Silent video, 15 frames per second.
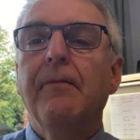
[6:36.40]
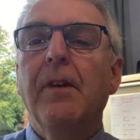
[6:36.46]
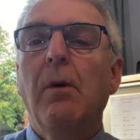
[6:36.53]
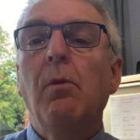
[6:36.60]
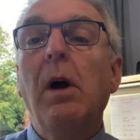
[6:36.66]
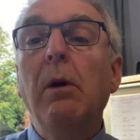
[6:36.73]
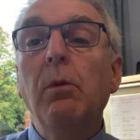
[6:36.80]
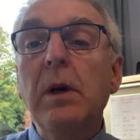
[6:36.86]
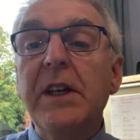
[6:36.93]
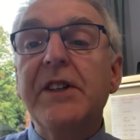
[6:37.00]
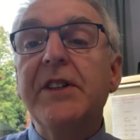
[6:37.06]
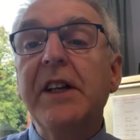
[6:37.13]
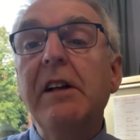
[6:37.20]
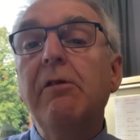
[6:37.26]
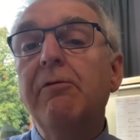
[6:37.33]
While we're
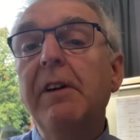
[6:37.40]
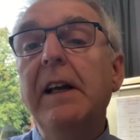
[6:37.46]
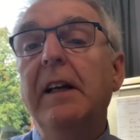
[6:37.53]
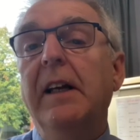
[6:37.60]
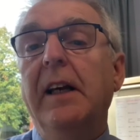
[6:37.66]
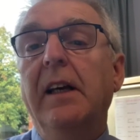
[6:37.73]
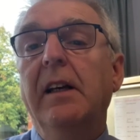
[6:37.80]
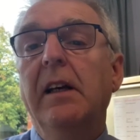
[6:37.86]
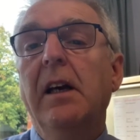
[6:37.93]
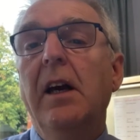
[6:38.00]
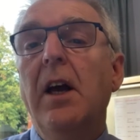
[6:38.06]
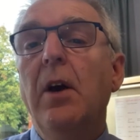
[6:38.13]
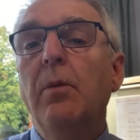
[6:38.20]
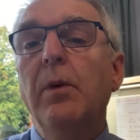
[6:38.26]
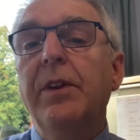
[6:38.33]
still reeling
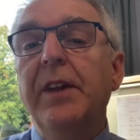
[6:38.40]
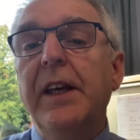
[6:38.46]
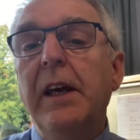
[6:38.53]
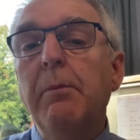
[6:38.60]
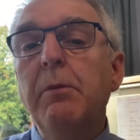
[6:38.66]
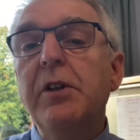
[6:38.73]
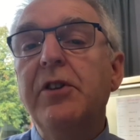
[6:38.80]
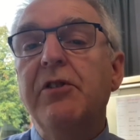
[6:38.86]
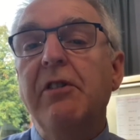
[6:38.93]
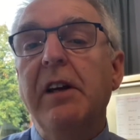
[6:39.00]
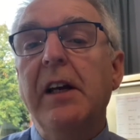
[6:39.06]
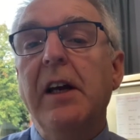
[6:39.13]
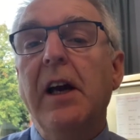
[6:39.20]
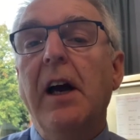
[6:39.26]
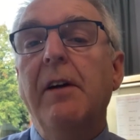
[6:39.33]
with the
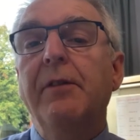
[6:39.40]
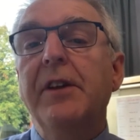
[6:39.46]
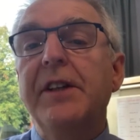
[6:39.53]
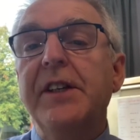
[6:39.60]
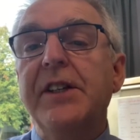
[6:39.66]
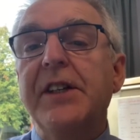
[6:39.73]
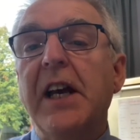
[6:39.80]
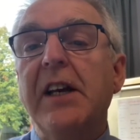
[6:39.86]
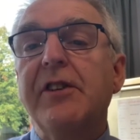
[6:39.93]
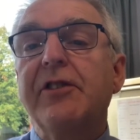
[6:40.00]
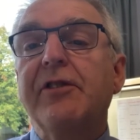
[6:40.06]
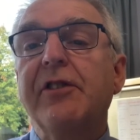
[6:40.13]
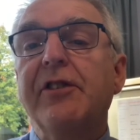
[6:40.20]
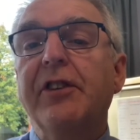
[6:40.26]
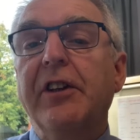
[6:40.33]
imagery of the
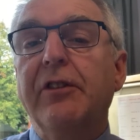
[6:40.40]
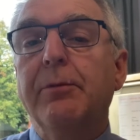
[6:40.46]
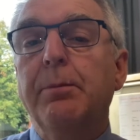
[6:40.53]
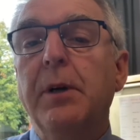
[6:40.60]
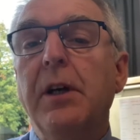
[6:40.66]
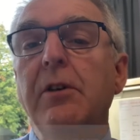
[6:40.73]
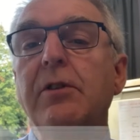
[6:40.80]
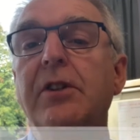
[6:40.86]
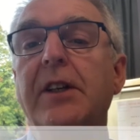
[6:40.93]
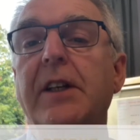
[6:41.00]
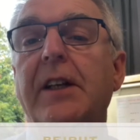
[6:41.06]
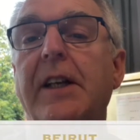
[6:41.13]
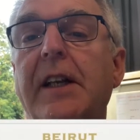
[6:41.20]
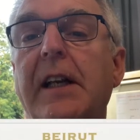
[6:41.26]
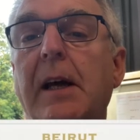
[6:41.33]
disastrous
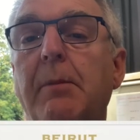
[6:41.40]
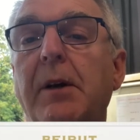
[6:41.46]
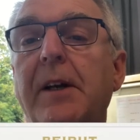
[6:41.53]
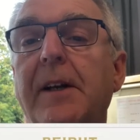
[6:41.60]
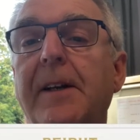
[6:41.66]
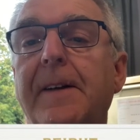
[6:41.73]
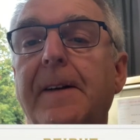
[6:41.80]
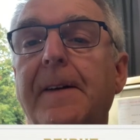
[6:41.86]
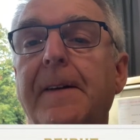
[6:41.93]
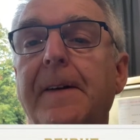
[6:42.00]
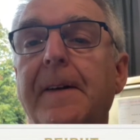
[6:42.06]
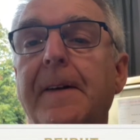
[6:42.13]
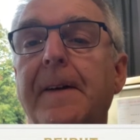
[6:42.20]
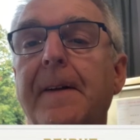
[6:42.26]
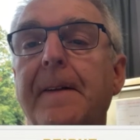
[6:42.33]
explosion in Lebanon,
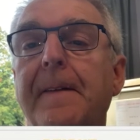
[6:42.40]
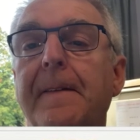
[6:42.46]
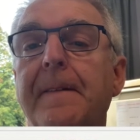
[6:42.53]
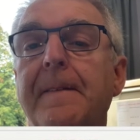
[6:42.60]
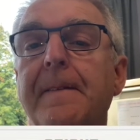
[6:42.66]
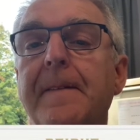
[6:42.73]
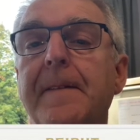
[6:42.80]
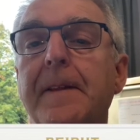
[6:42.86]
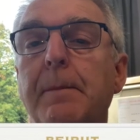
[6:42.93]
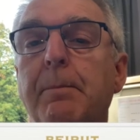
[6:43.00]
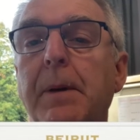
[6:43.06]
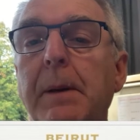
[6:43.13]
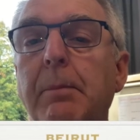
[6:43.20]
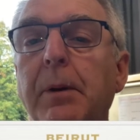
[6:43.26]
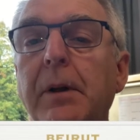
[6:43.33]
and the
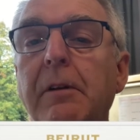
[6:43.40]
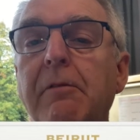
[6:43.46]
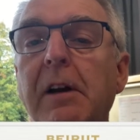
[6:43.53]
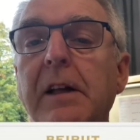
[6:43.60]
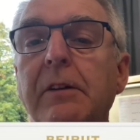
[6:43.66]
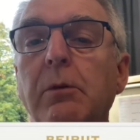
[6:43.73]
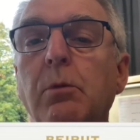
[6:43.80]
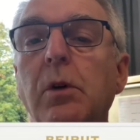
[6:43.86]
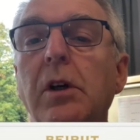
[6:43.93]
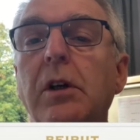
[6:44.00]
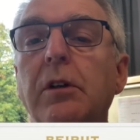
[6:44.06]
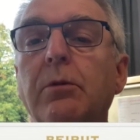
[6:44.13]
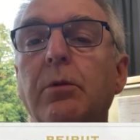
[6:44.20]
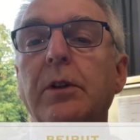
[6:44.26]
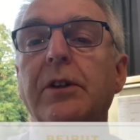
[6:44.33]
people around the
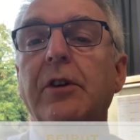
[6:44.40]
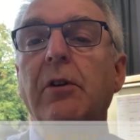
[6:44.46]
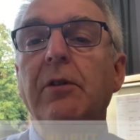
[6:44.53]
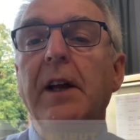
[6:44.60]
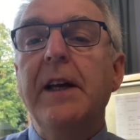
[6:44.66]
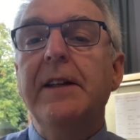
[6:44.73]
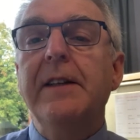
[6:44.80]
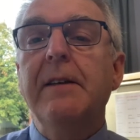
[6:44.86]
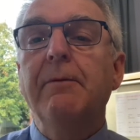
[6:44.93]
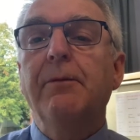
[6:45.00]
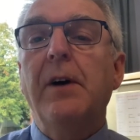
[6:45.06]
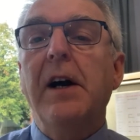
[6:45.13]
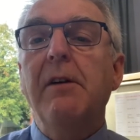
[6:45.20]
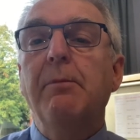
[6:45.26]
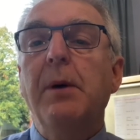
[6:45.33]
world were donating
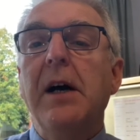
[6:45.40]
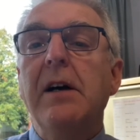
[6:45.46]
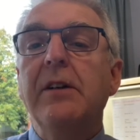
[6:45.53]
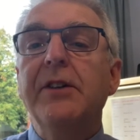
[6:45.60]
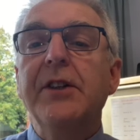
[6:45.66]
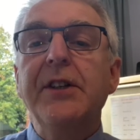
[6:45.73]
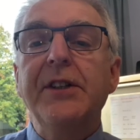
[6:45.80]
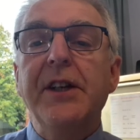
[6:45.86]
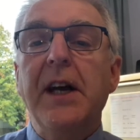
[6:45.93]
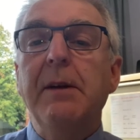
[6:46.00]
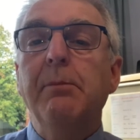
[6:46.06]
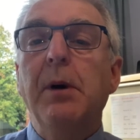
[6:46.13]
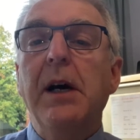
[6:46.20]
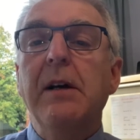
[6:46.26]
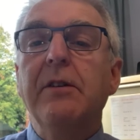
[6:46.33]
£5 and
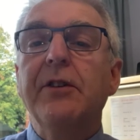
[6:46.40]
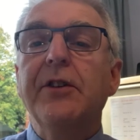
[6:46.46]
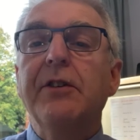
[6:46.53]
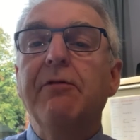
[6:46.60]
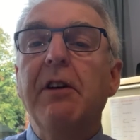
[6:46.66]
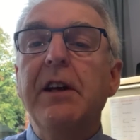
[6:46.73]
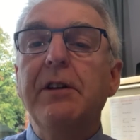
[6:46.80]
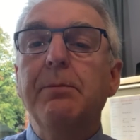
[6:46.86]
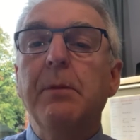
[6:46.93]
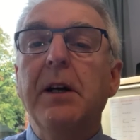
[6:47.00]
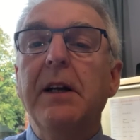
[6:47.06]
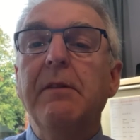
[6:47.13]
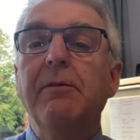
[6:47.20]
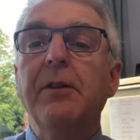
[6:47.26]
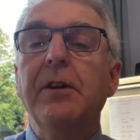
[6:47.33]
£10 to raise
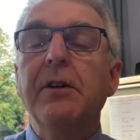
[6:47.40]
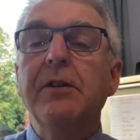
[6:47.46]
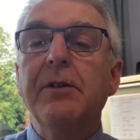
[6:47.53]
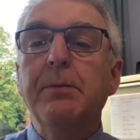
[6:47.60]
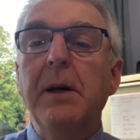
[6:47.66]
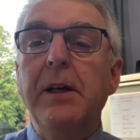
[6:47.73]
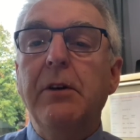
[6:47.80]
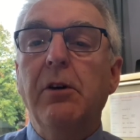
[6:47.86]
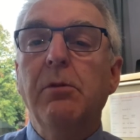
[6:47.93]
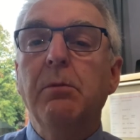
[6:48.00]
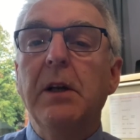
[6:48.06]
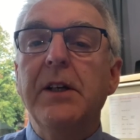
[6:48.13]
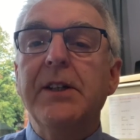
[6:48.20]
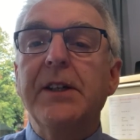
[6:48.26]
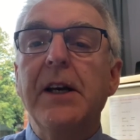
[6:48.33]
money for those made
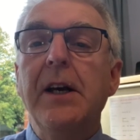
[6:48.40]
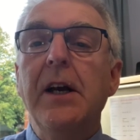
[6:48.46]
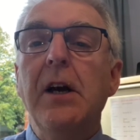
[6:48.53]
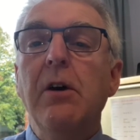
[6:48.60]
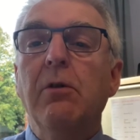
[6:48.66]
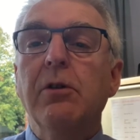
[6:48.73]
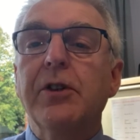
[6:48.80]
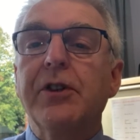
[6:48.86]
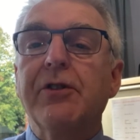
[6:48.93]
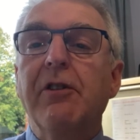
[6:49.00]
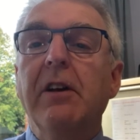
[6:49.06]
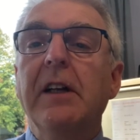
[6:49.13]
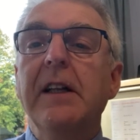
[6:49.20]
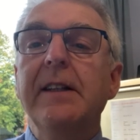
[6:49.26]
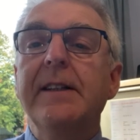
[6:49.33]
homeless or
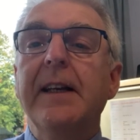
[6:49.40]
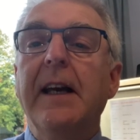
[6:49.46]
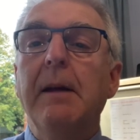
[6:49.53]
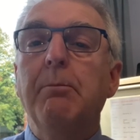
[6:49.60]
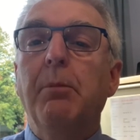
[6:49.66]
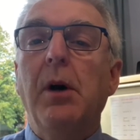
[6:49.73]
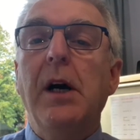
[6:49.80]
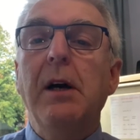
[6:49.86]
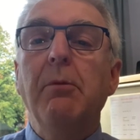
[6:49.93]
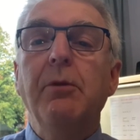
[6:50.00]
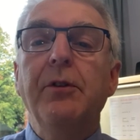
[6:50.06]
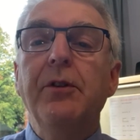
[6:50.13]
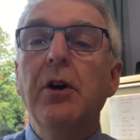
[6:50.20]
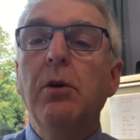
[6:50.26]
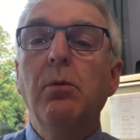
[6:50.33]
struggling to get by
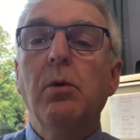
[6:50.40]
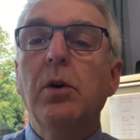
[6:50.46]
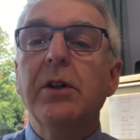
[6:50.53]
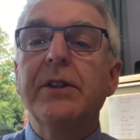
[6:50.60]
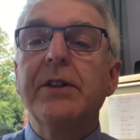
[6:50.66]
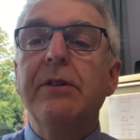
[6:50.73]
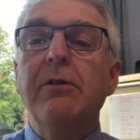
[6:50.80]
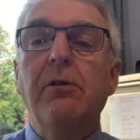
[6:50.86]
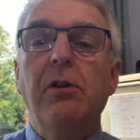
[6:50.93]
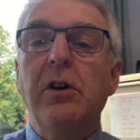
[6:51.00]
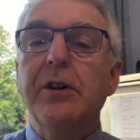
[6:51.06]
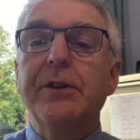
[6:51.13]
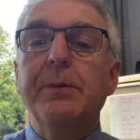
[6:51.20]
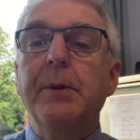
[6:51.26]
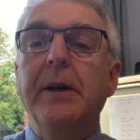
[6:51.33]
with no water or
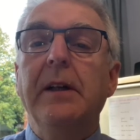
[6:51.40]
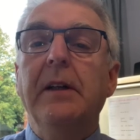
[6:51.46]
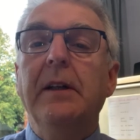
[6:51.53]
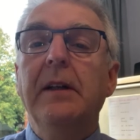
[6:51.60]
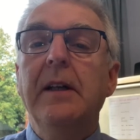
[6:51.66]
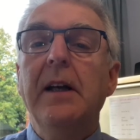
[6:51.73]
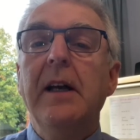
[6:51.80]
hospital,